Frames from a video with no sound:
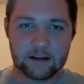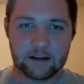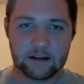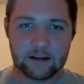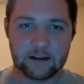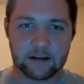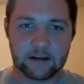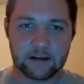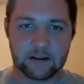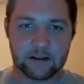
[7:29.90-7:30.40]

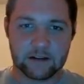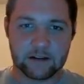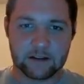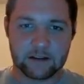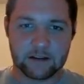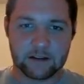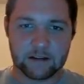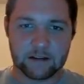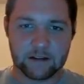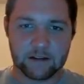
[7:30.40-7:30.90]
oh,
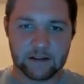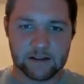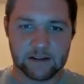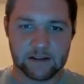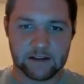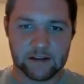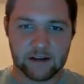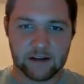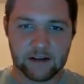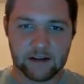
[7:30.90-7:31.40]

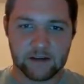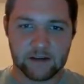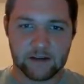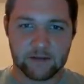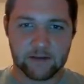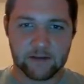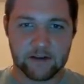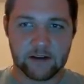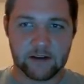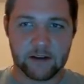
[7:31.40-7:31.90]
goodness. I don't
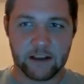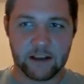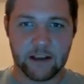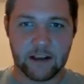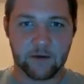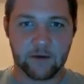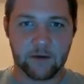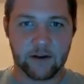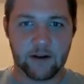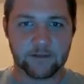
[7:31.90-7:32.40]
even... Like, I
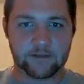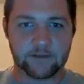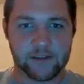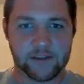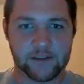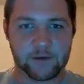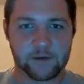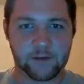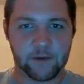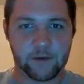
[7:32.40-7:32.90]
want
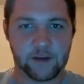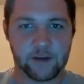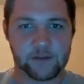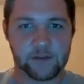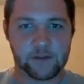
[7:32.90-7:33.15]
some of those